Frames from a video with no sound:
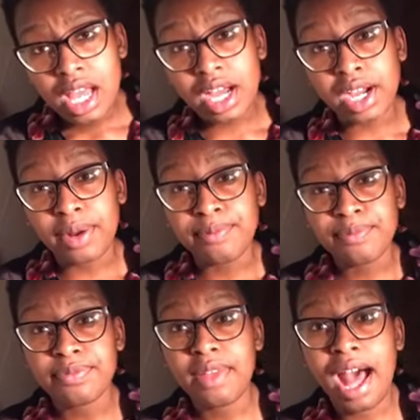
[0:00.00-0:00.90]

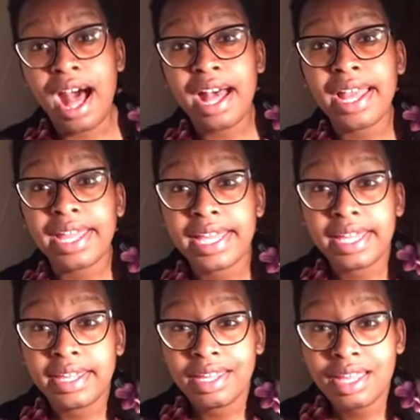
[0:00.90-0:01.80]

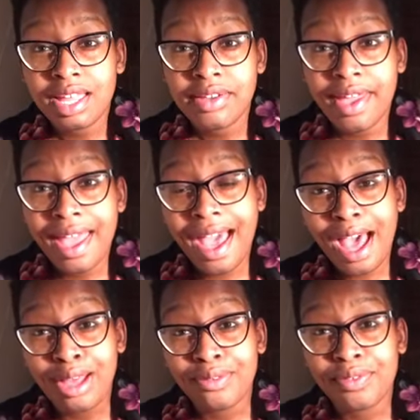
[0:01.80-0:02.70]
I
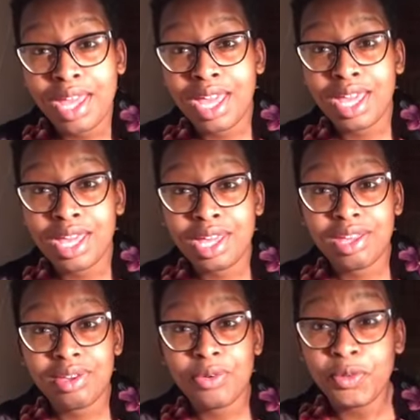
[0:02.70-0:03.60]
have a
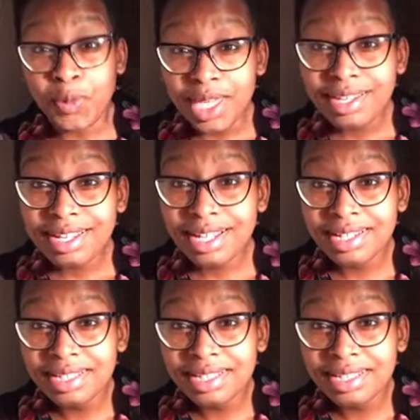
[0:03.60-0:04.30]
week.